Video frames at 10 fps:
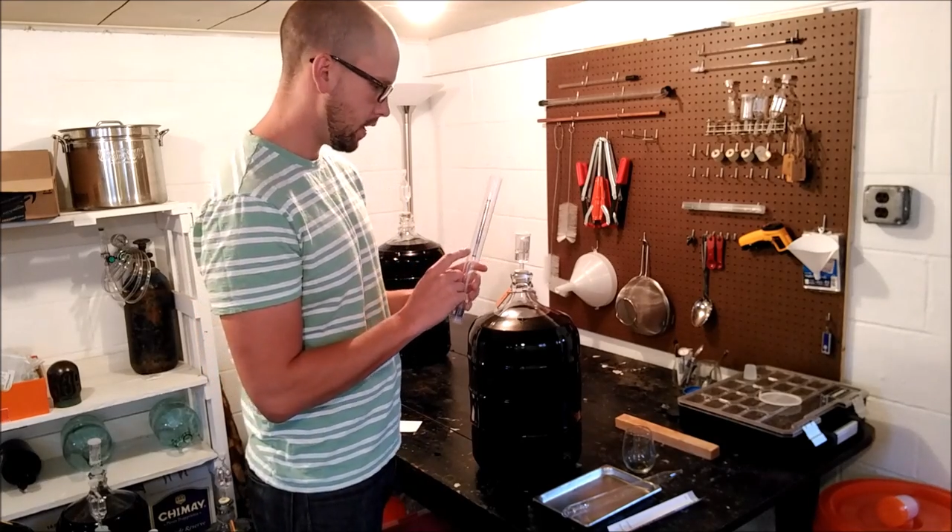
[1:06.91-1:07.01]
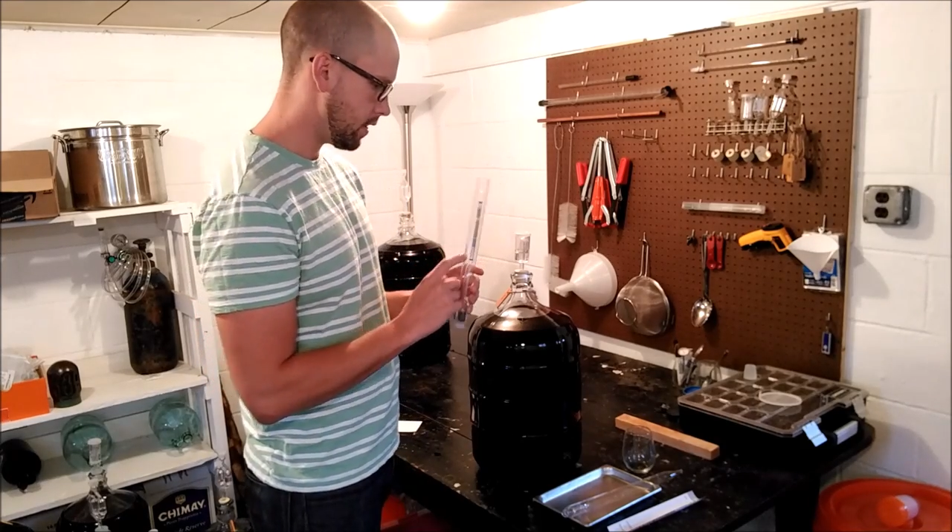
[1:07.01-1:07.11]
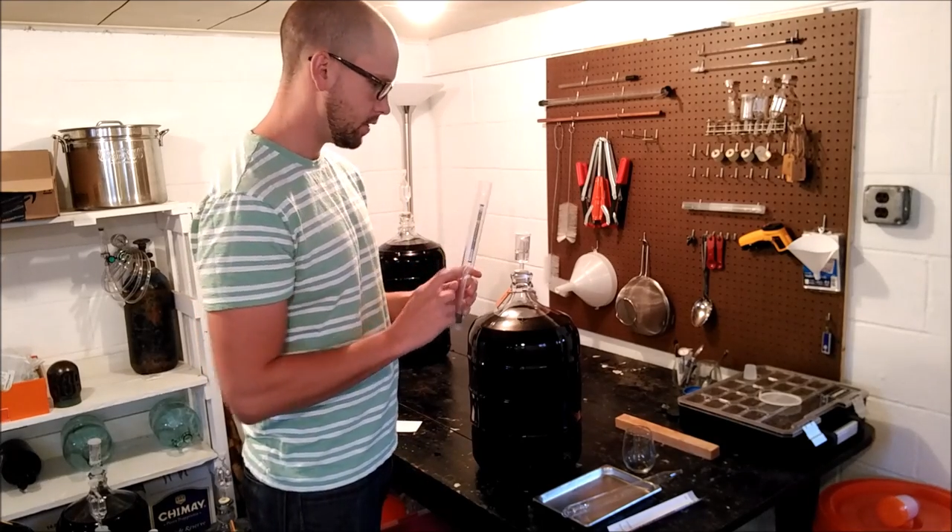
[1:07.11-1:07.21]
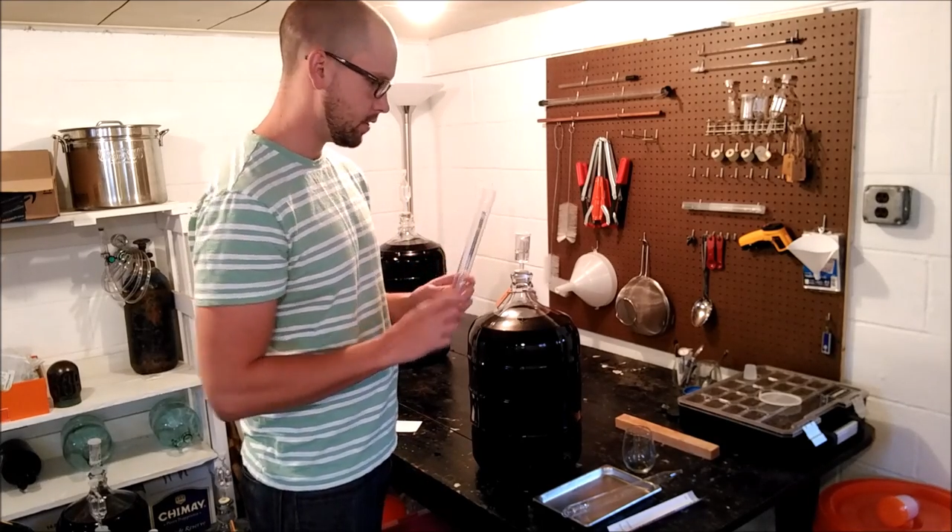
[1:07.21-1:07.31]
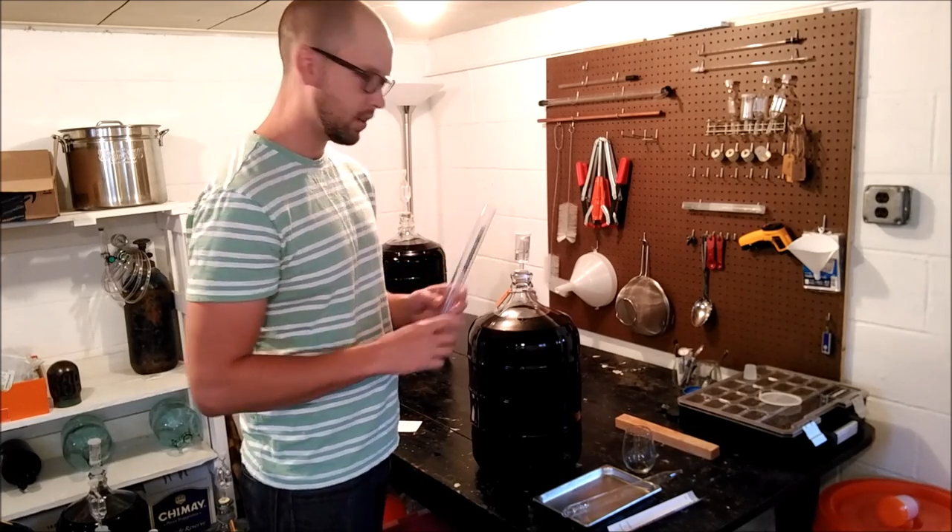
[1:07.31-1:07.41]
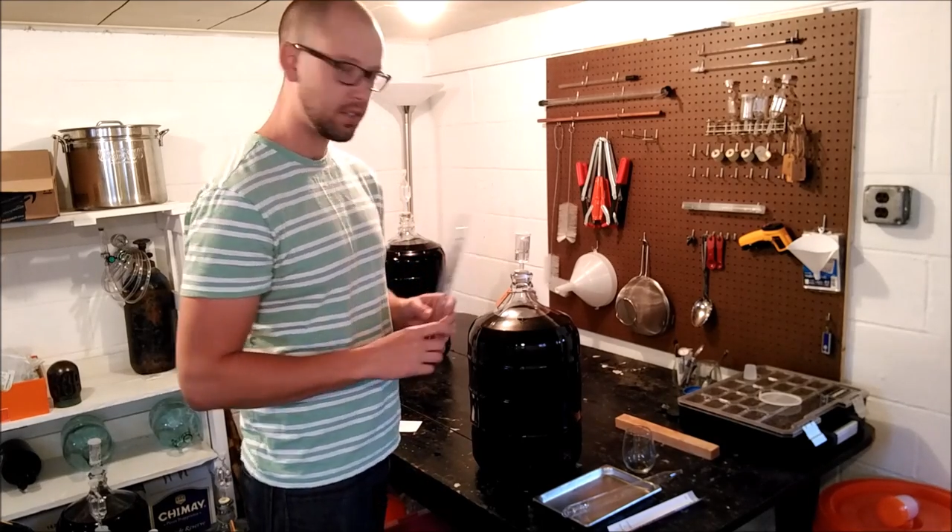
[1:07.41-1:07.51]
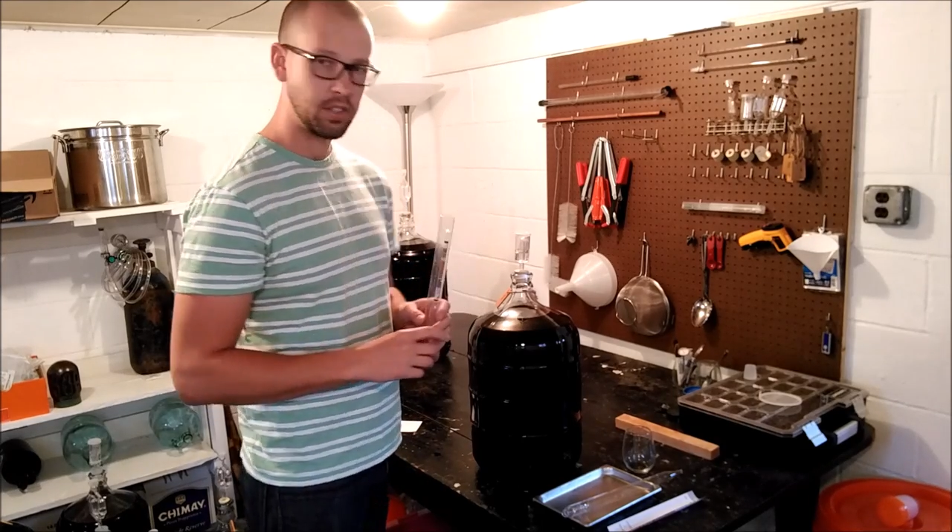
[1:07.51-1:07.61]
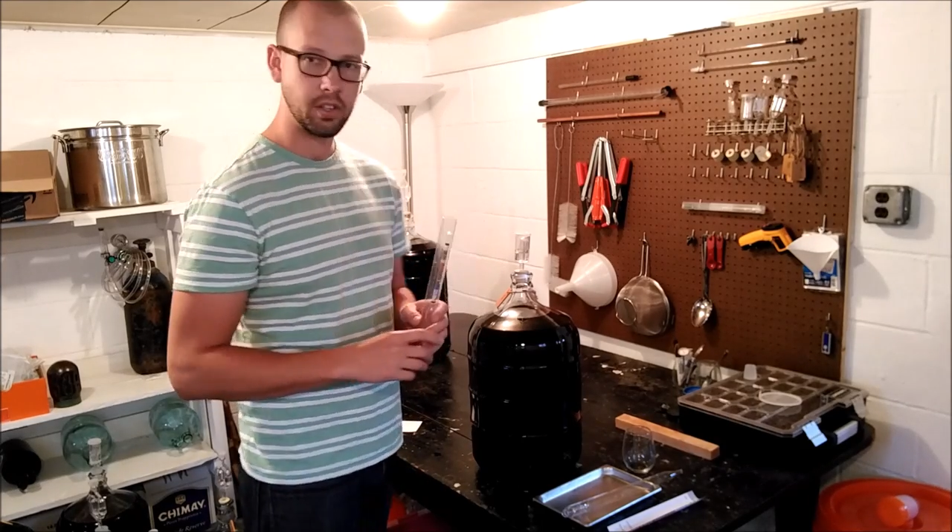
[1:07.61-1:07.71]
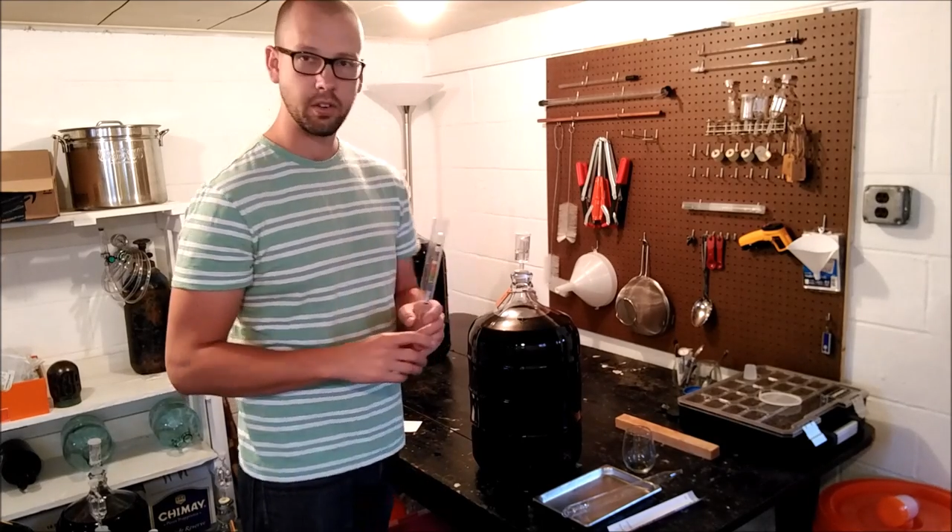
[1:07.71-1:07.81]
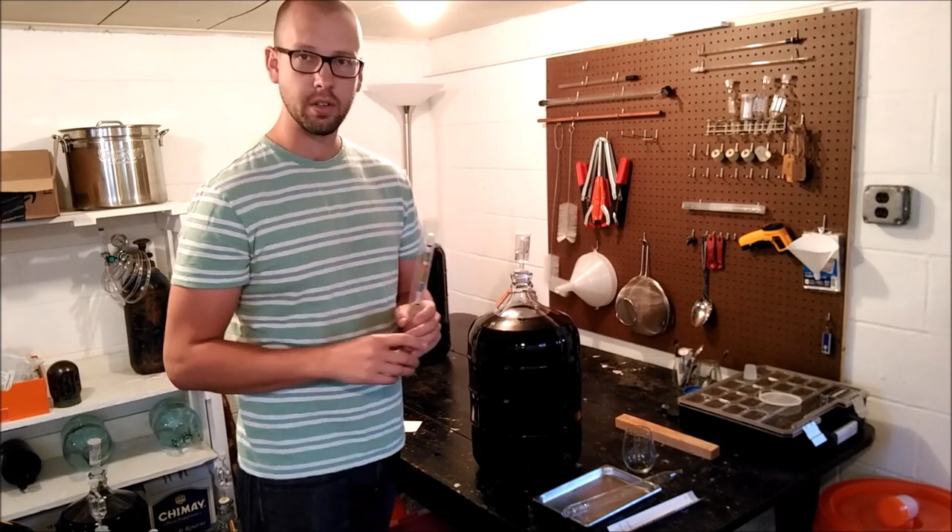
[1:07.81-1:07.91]
at
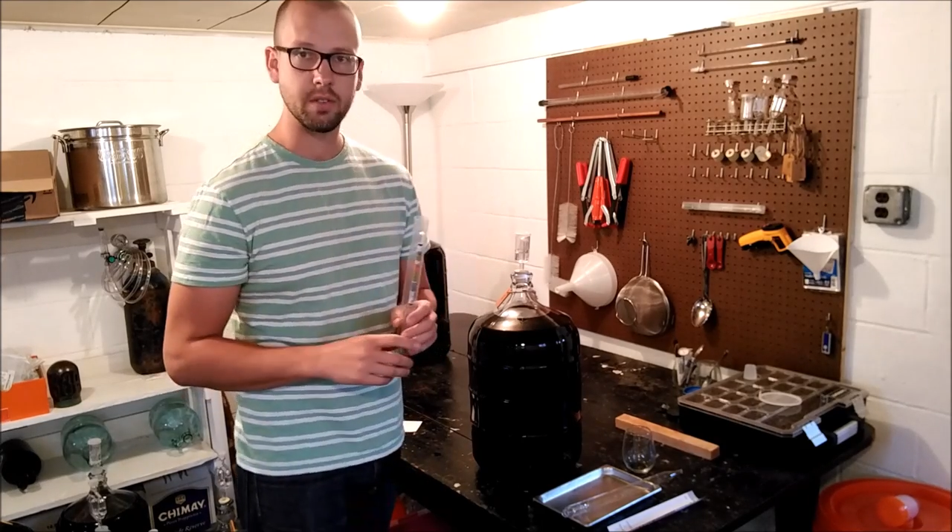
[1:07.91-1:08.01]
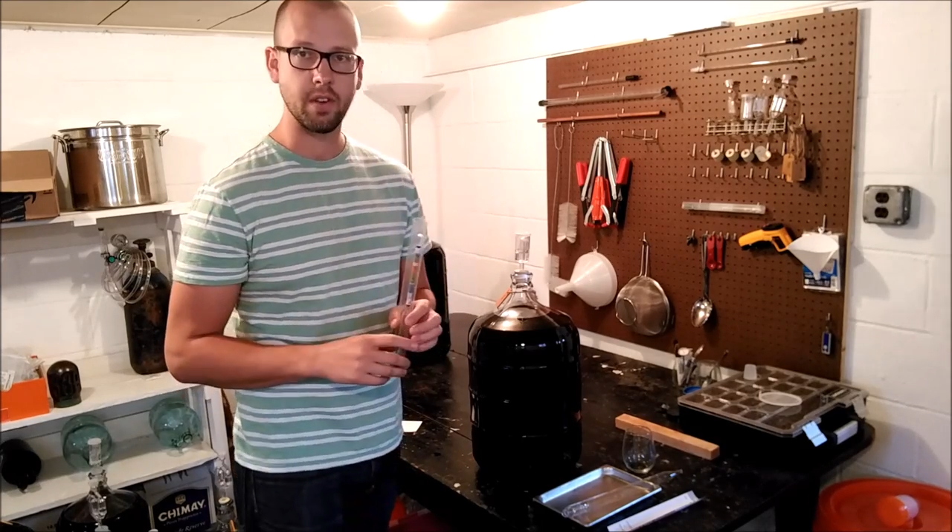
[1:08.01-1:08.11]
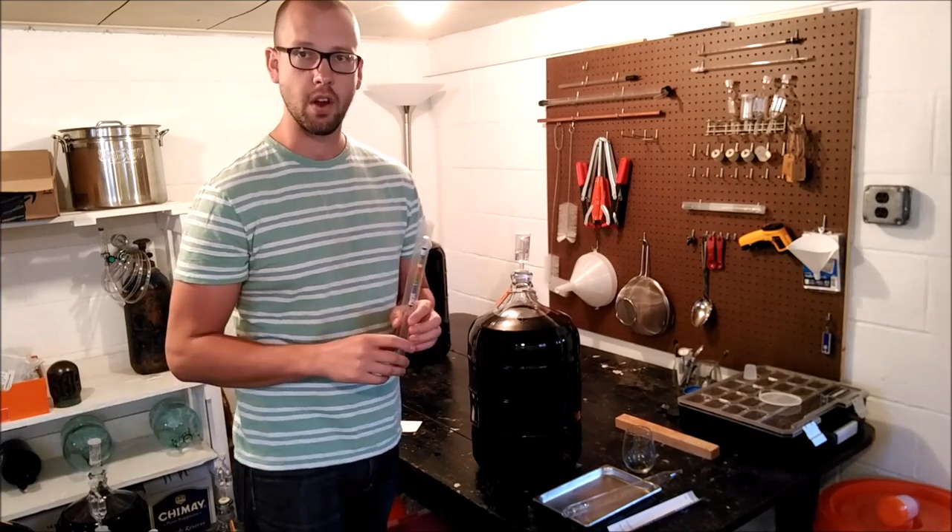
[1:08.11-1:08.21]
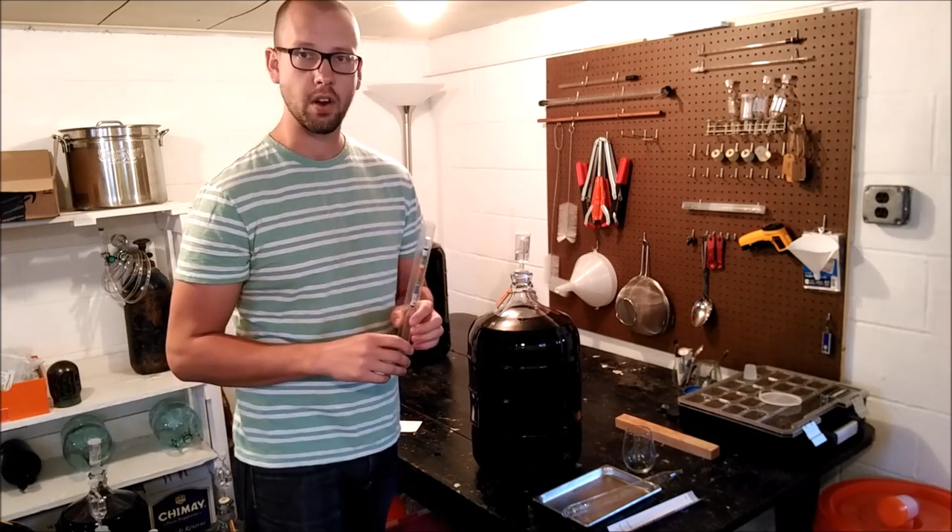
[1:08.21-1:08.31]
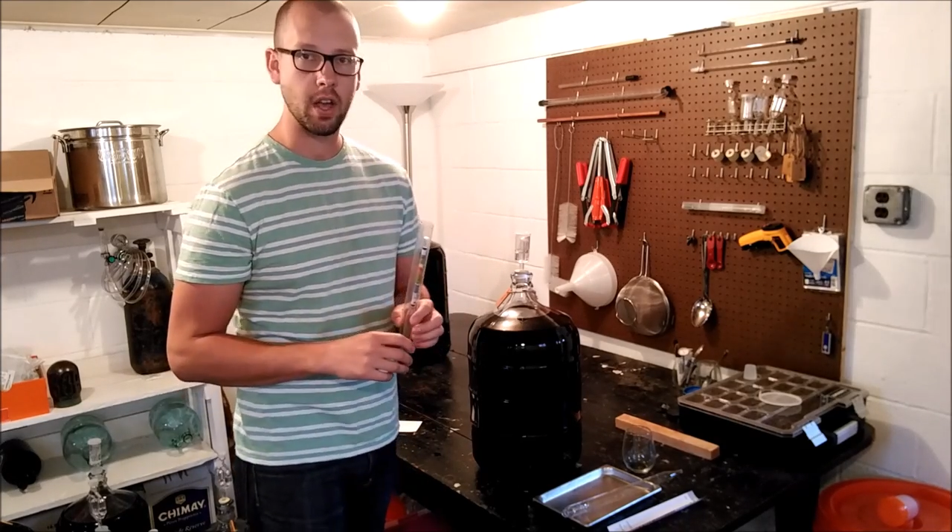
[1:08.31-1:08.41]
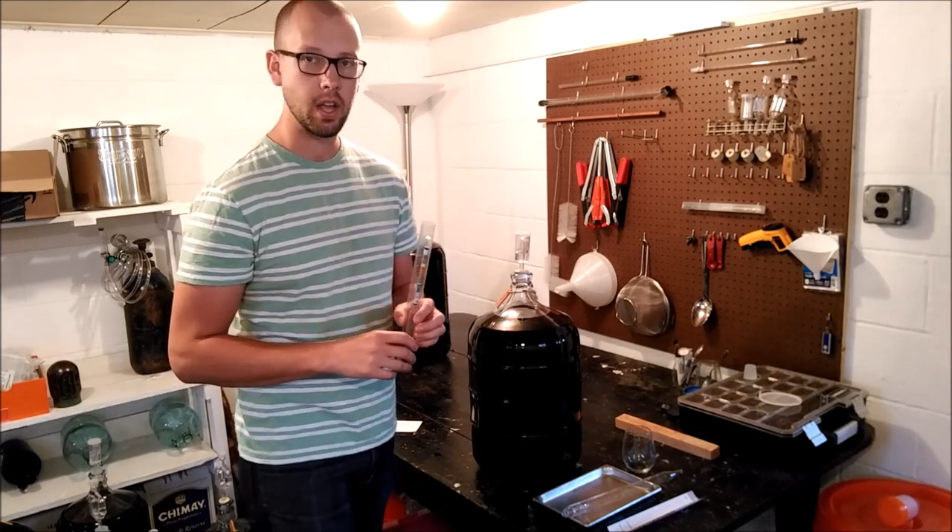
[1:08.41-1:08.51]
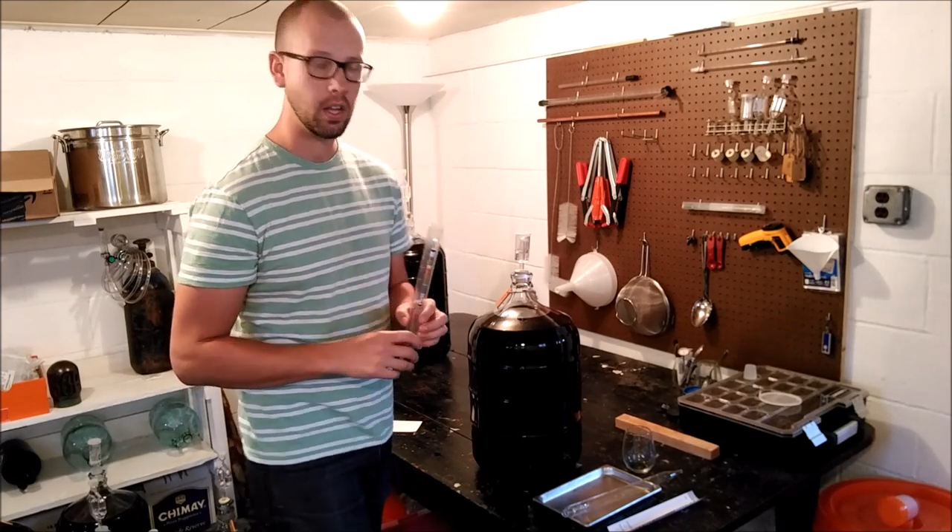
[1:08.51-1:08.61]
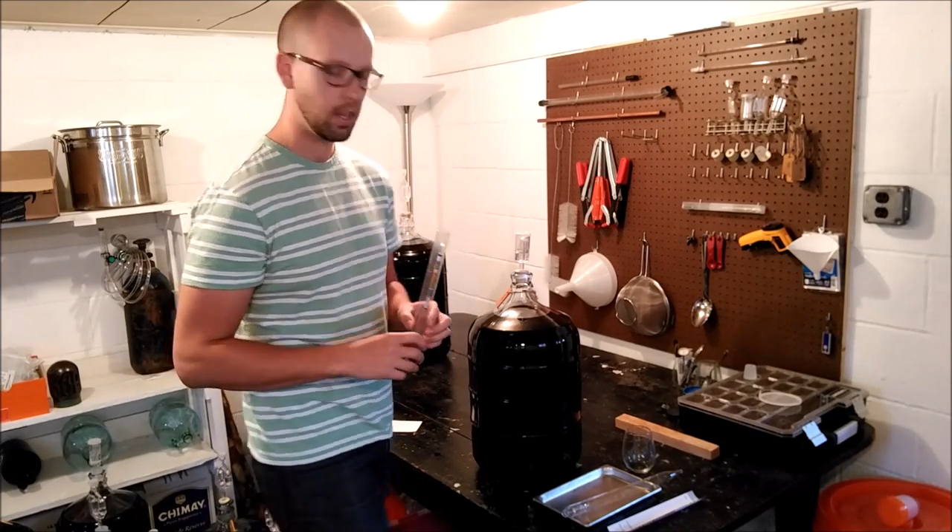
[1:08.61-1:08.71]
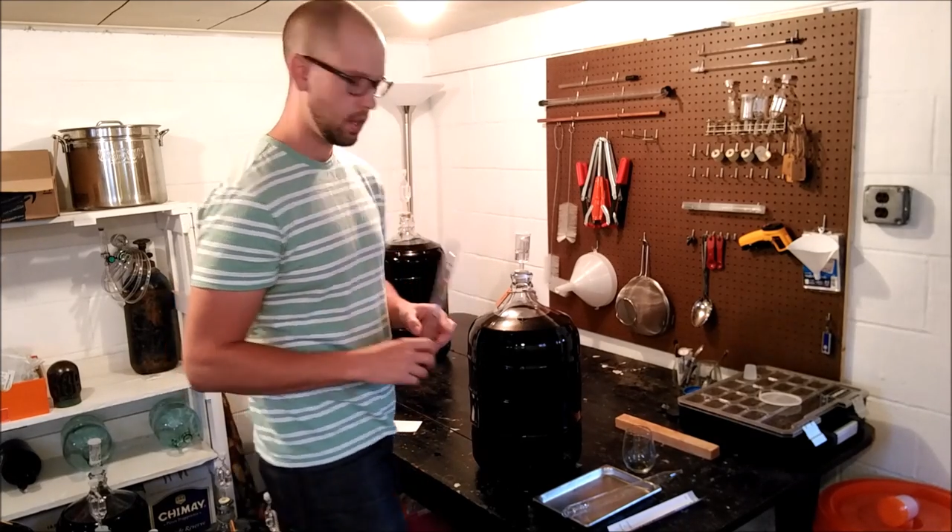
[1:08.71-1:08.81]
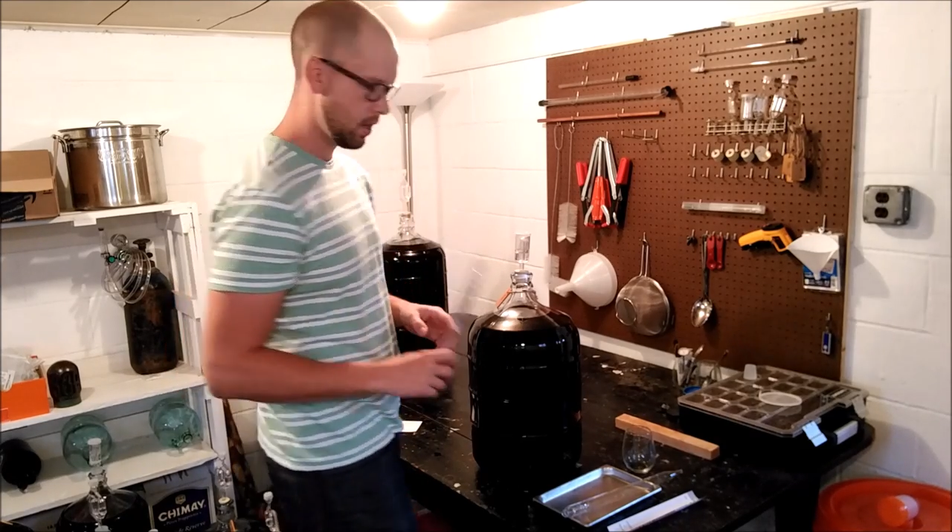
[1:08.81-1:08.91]
sixty degrees Fahrenheit.